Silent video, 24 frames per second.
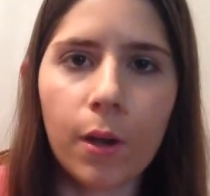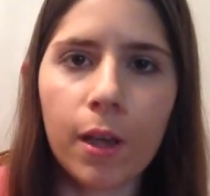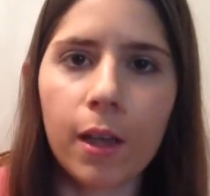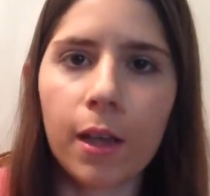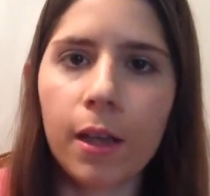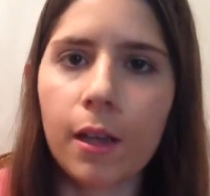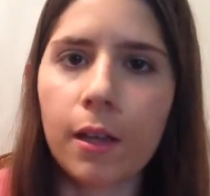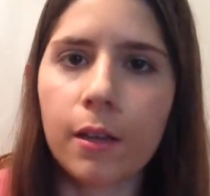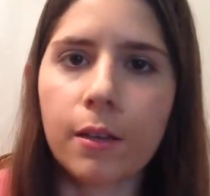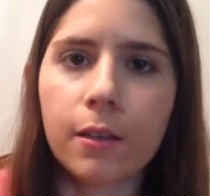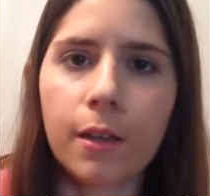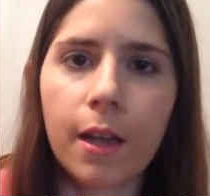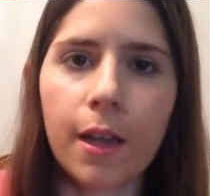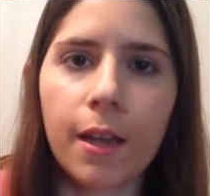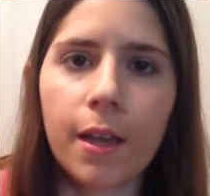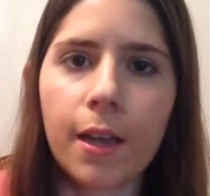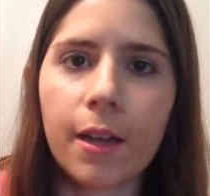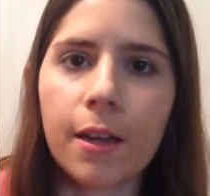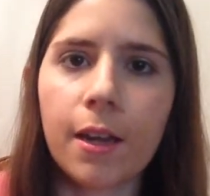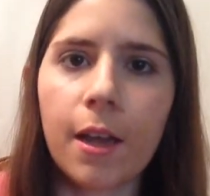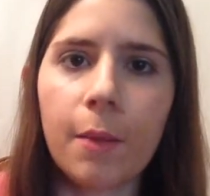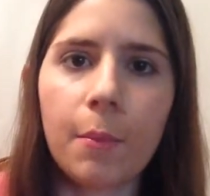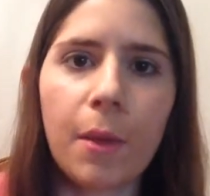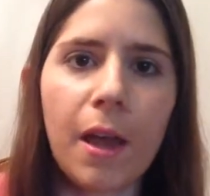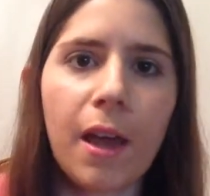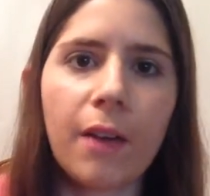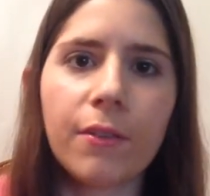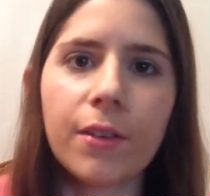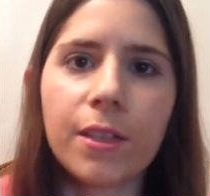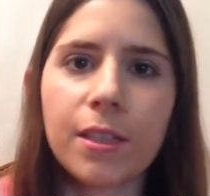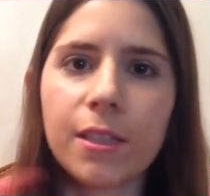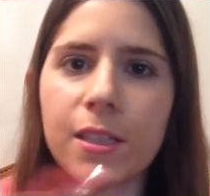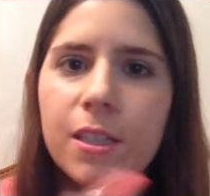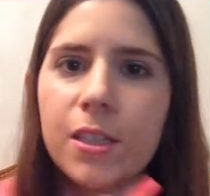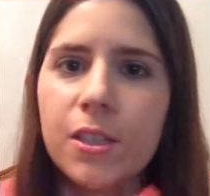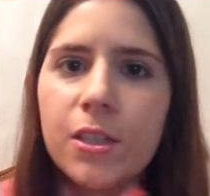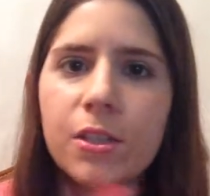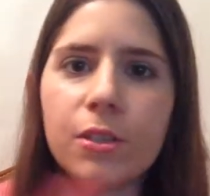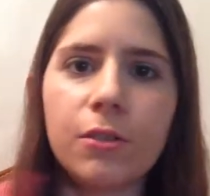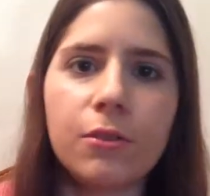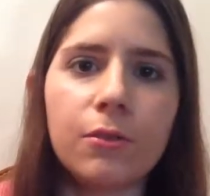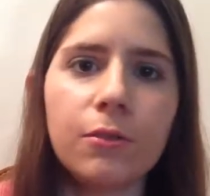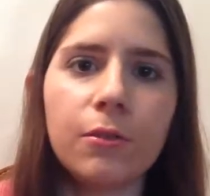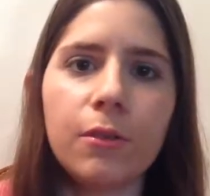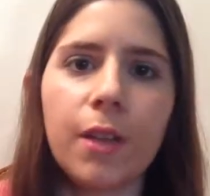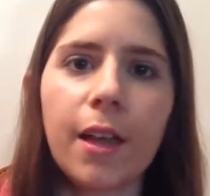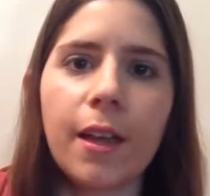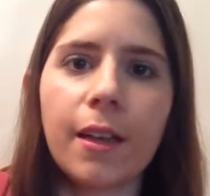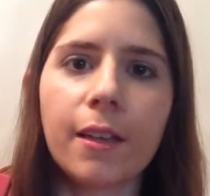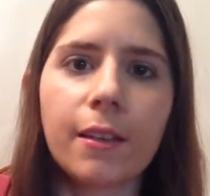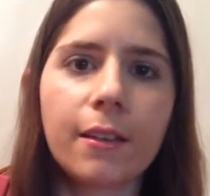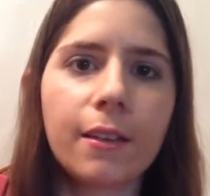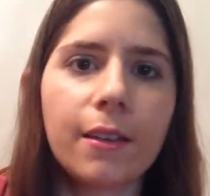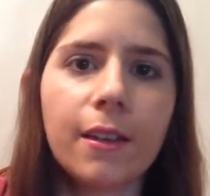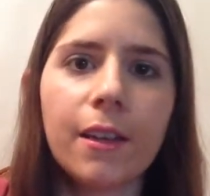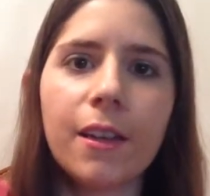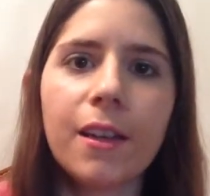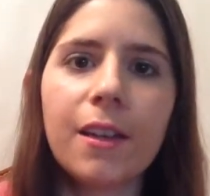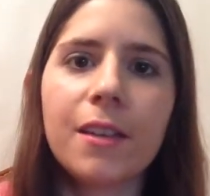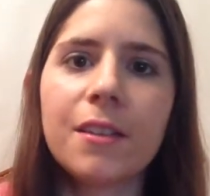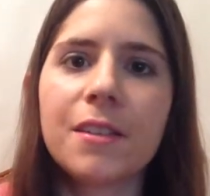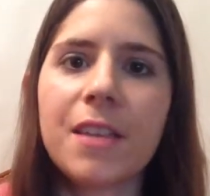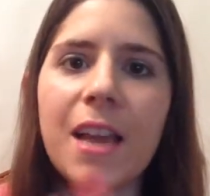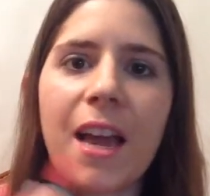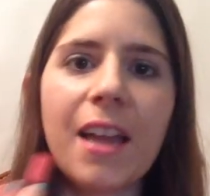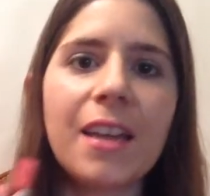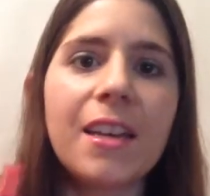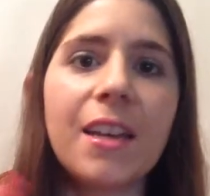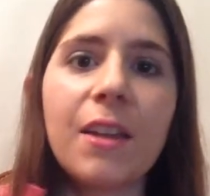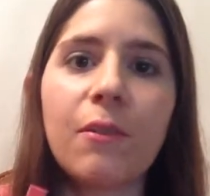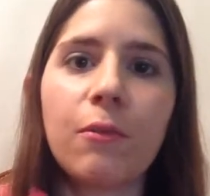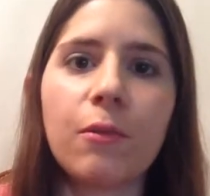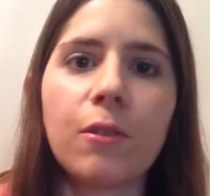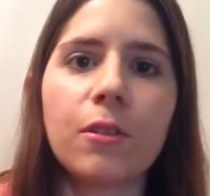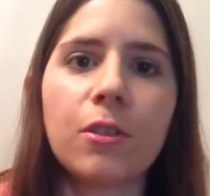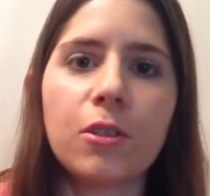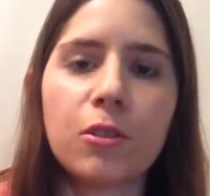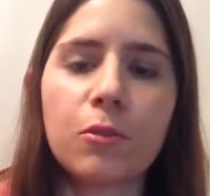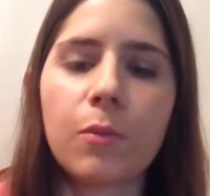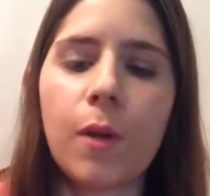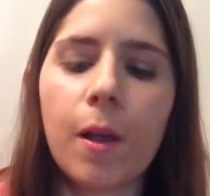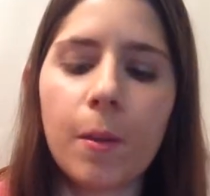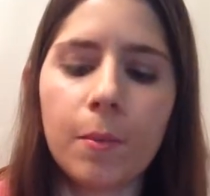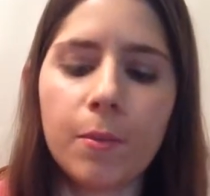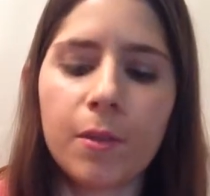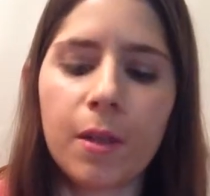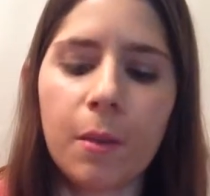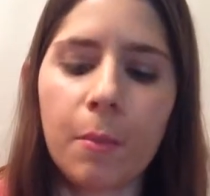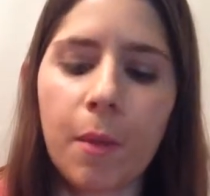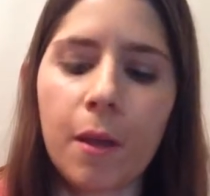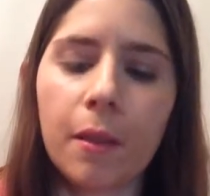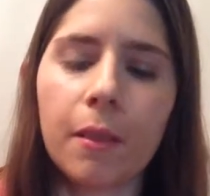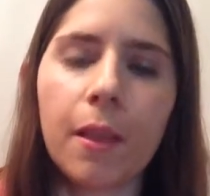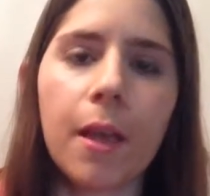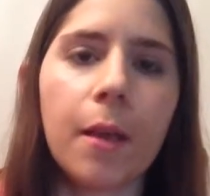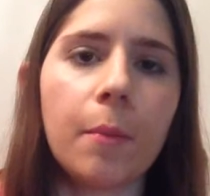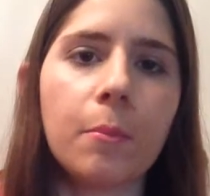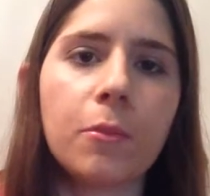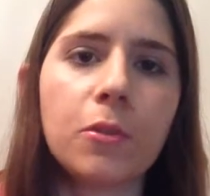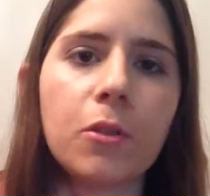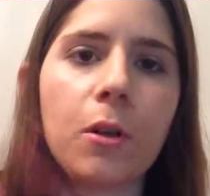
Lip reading: and I end up having to do like 10 different swipes on my lips.